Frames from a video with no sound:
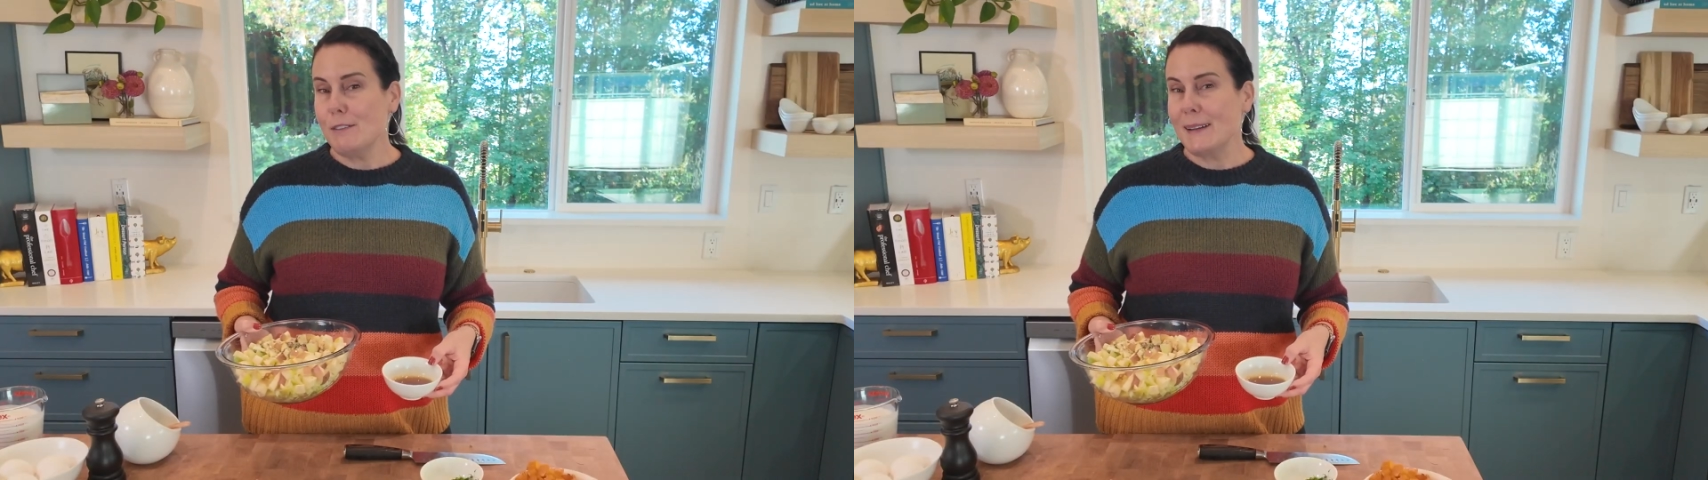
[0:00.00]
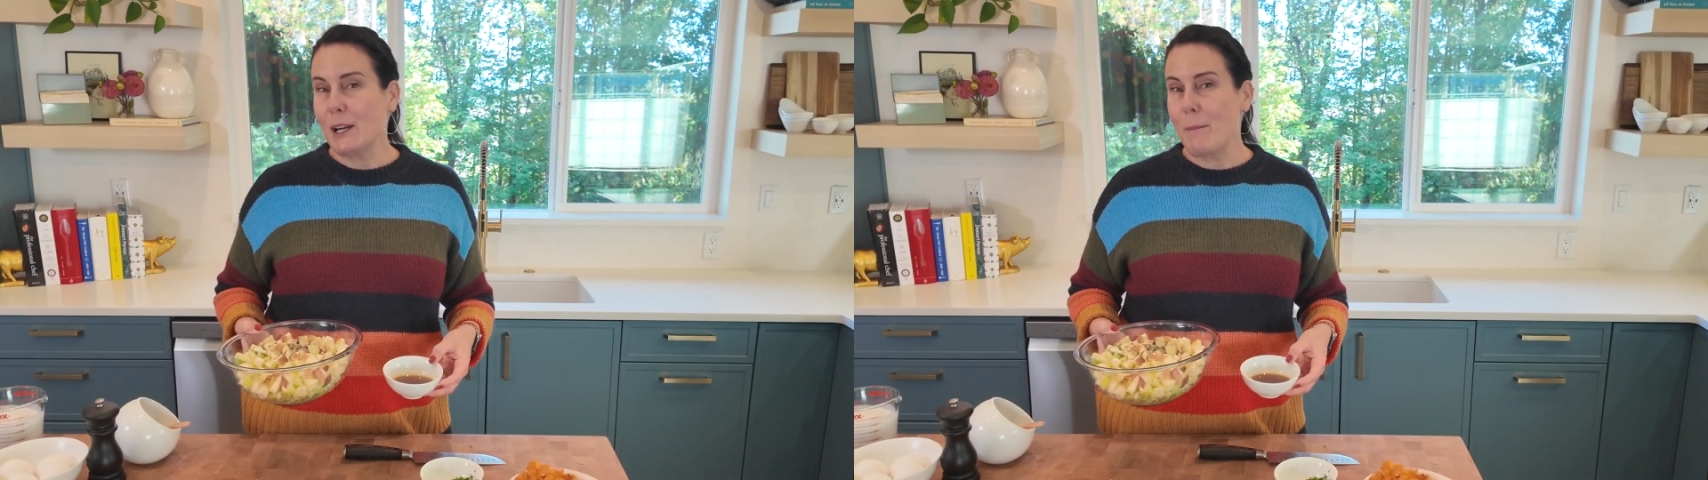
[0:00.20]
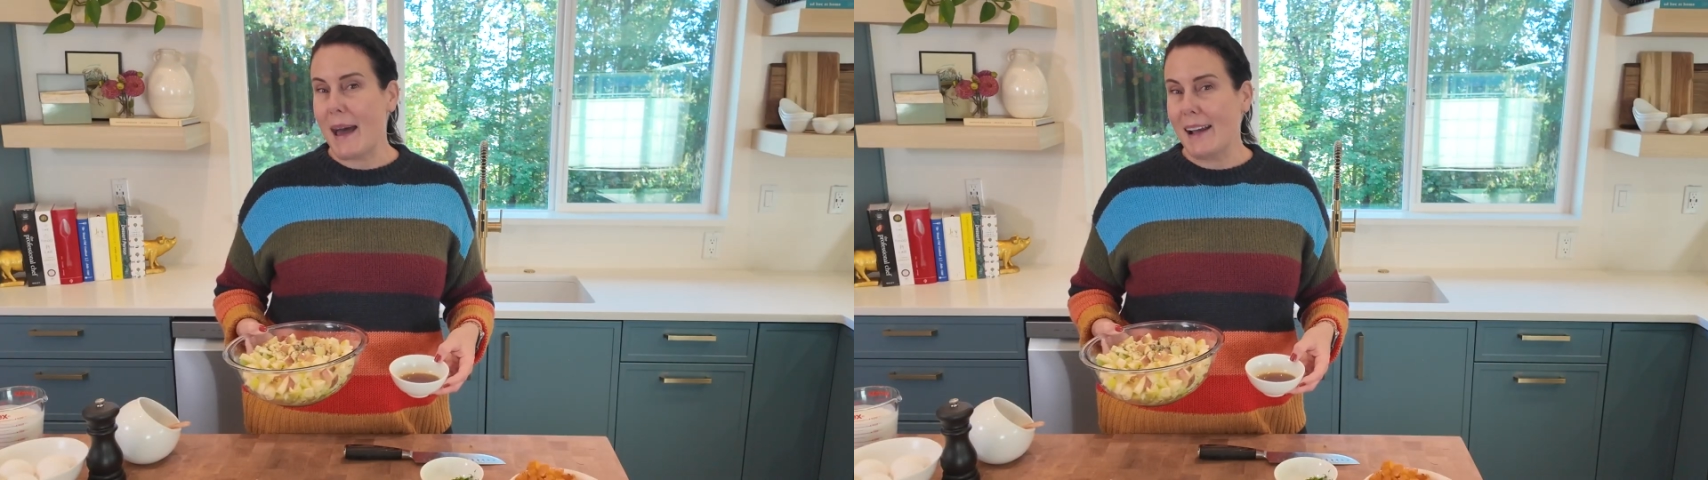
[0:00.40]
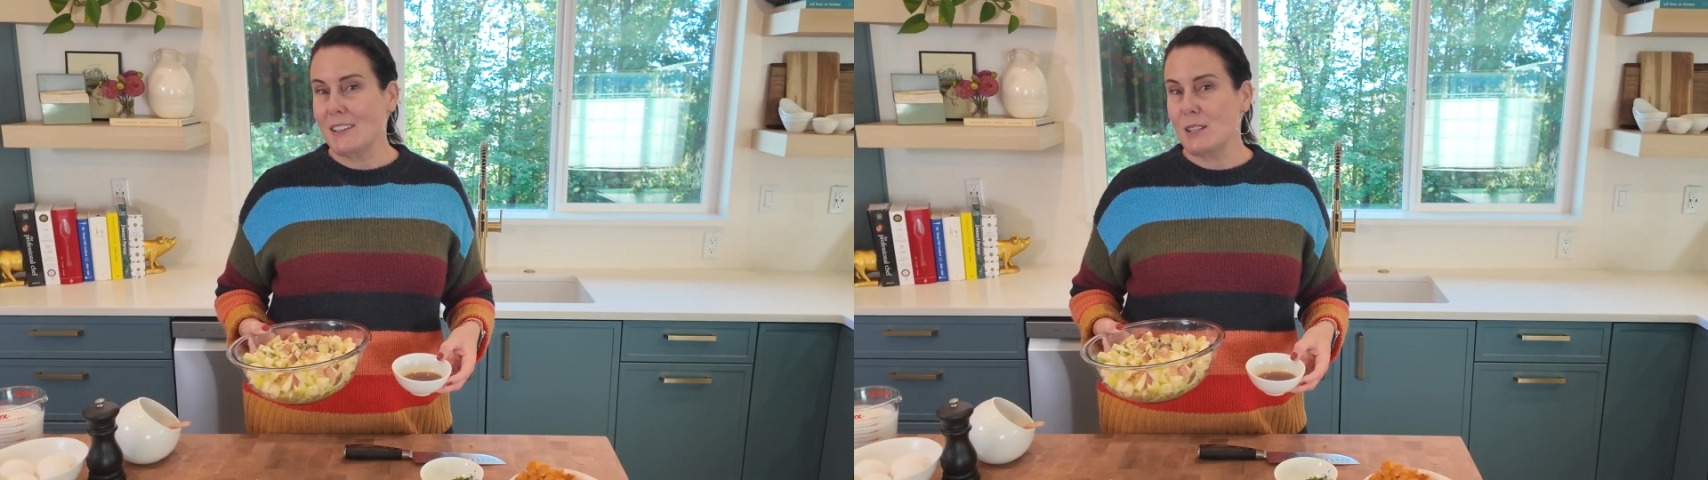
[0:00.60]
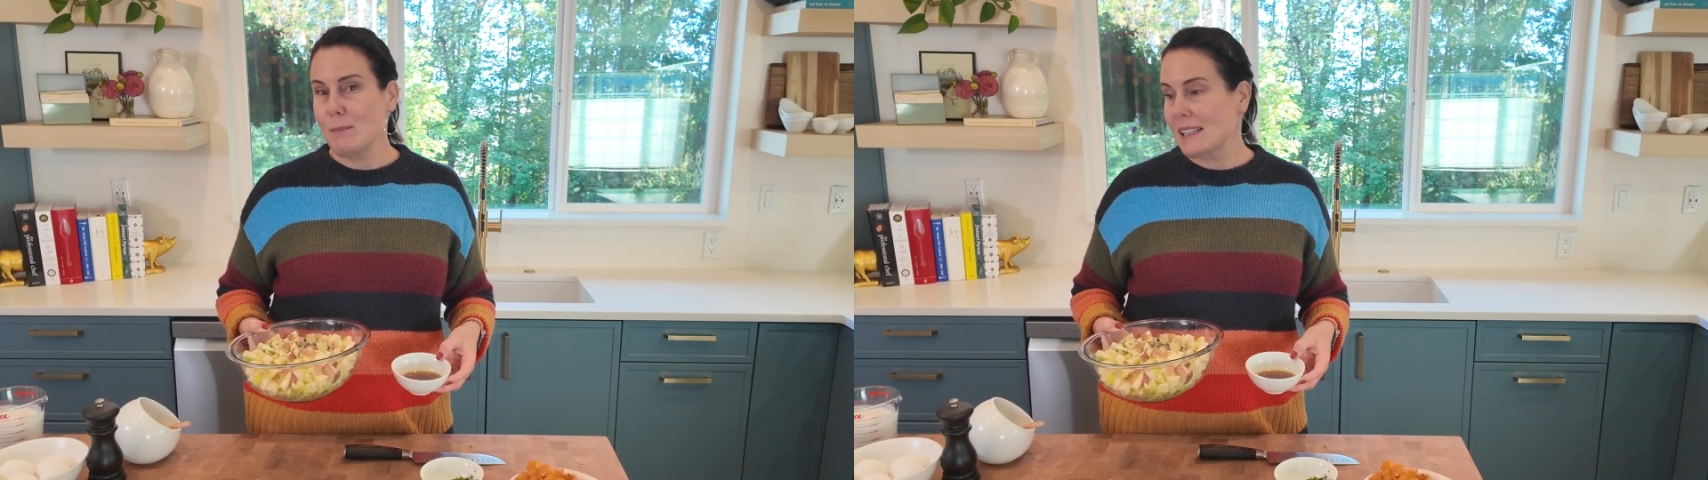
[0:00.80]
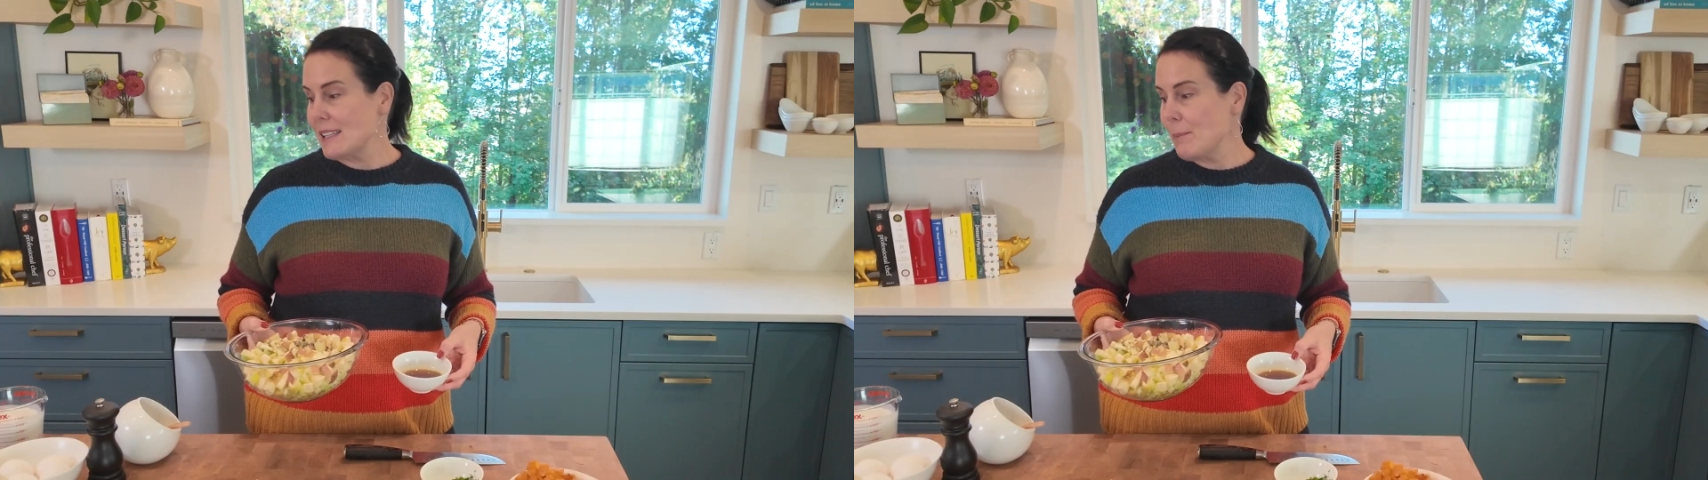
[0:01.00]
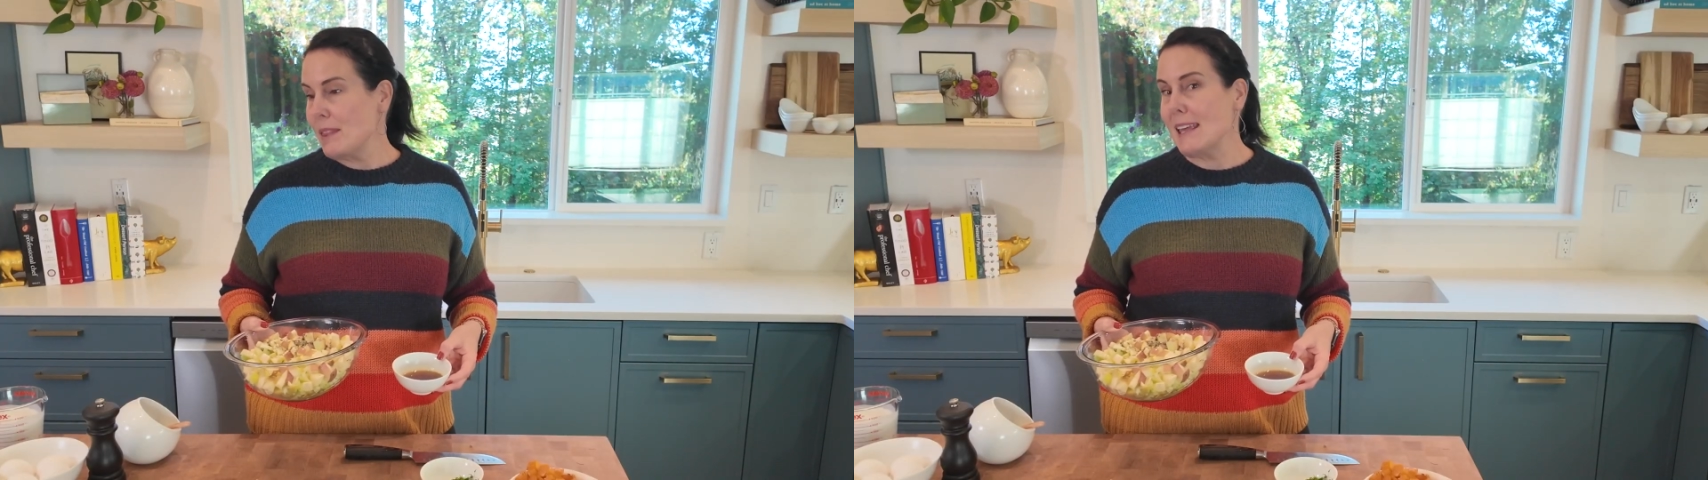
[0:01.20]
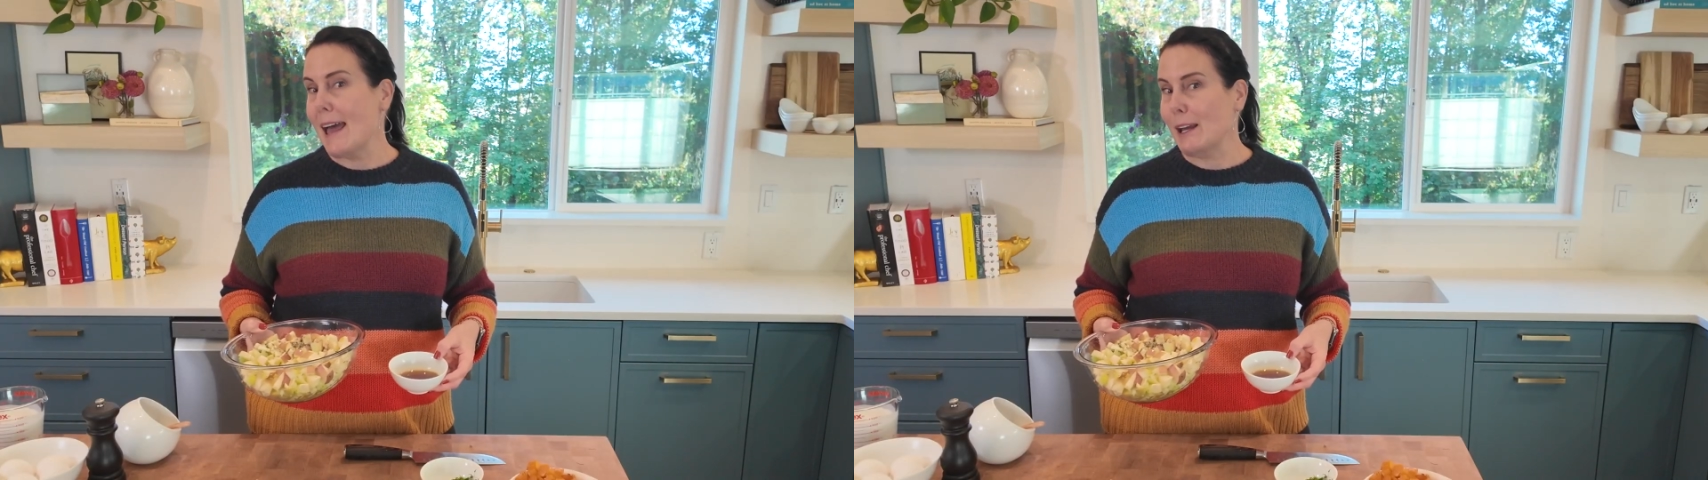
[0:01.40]
and come back to mix up
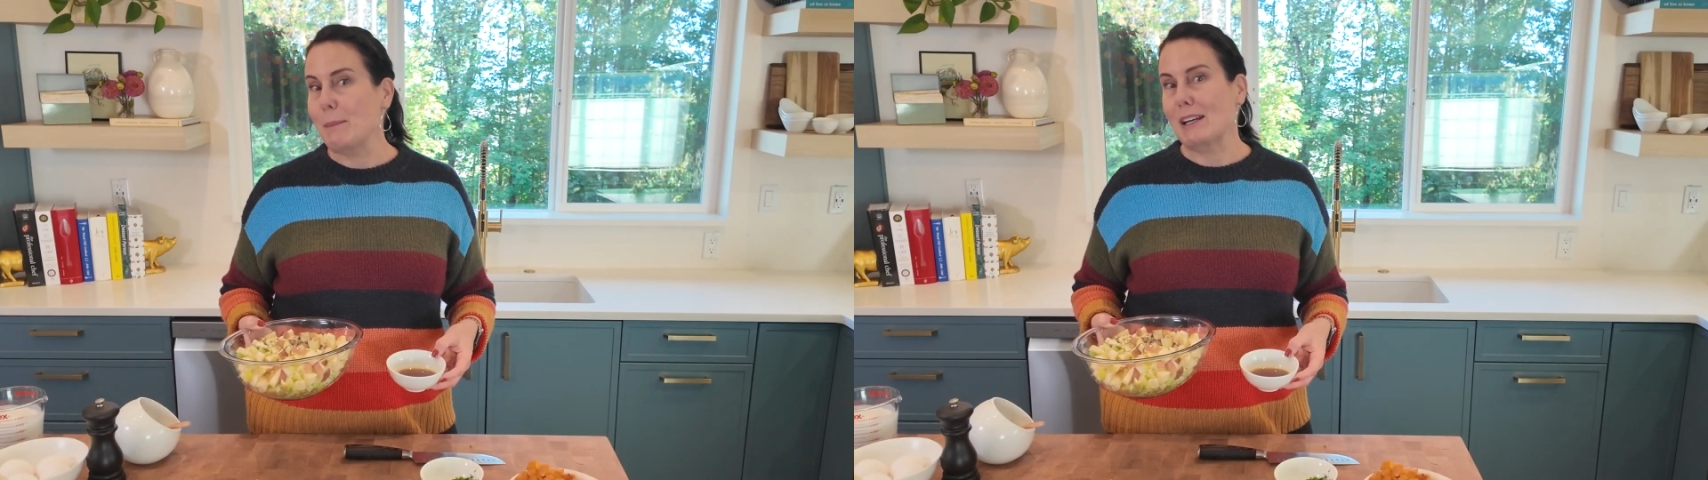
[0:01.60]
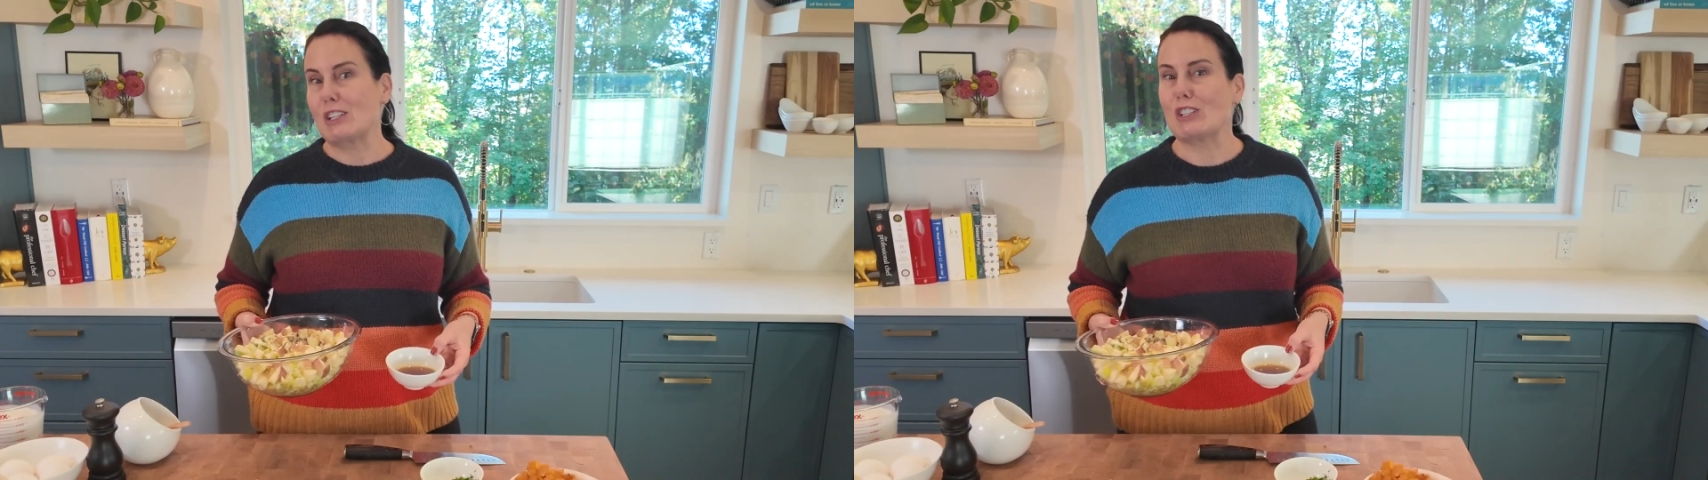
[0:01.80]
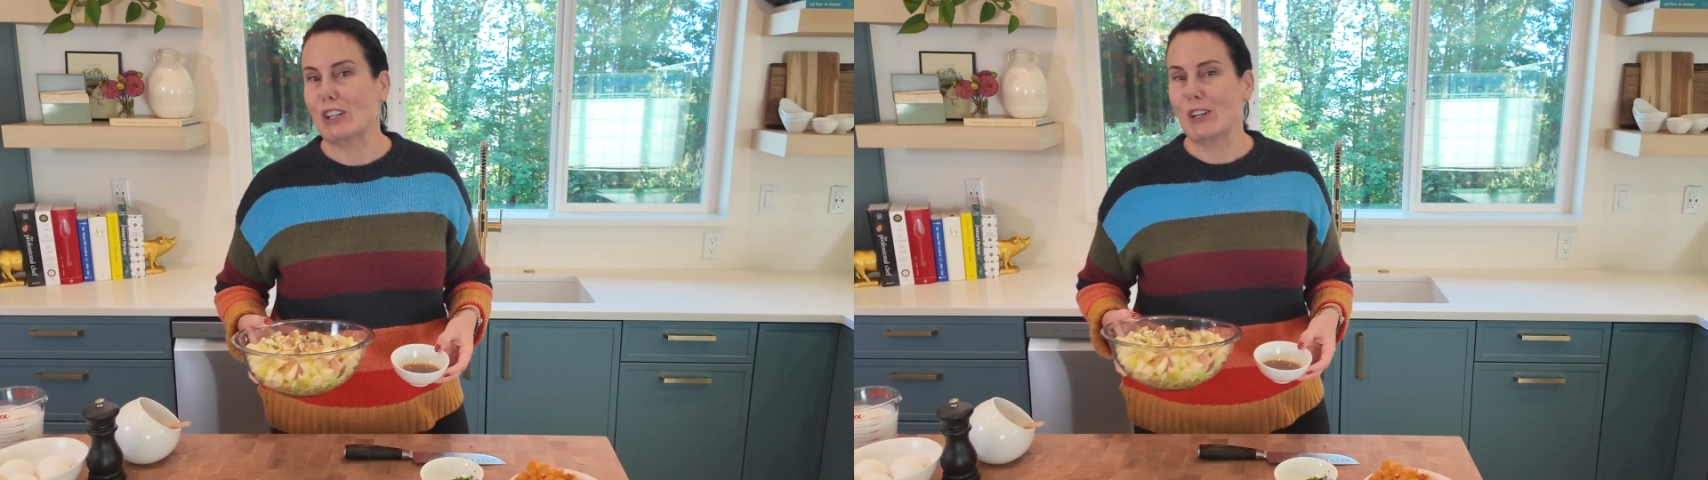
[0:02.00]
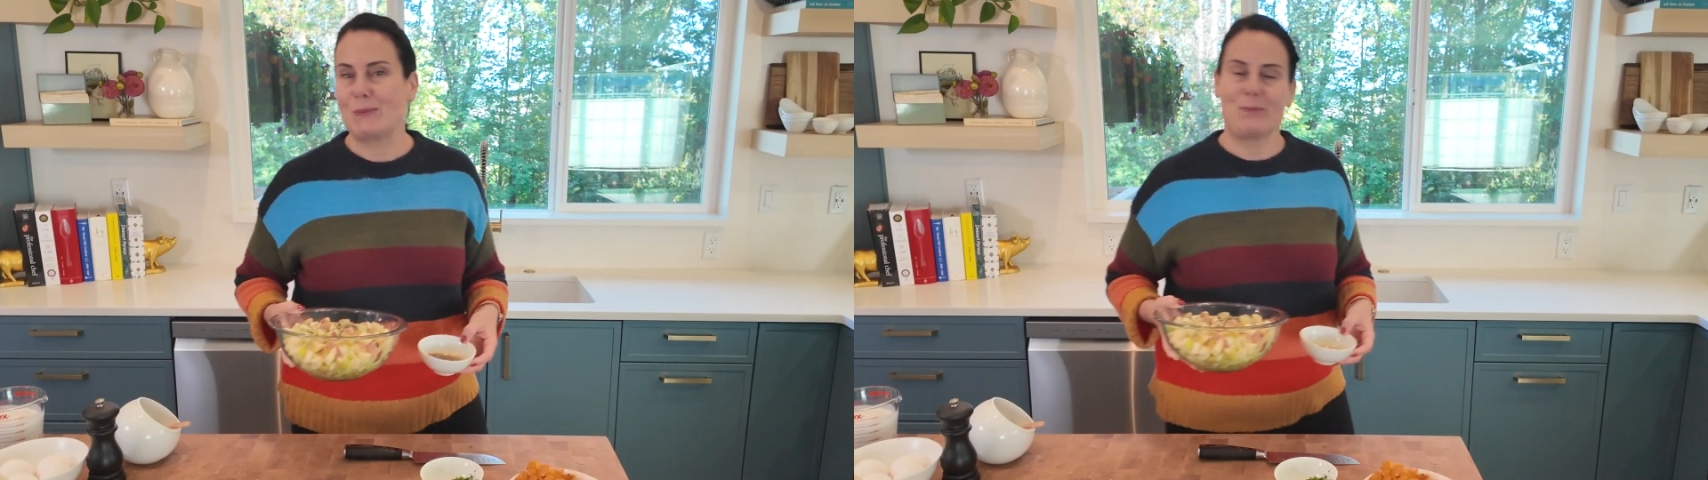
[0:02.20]
the egg mixture.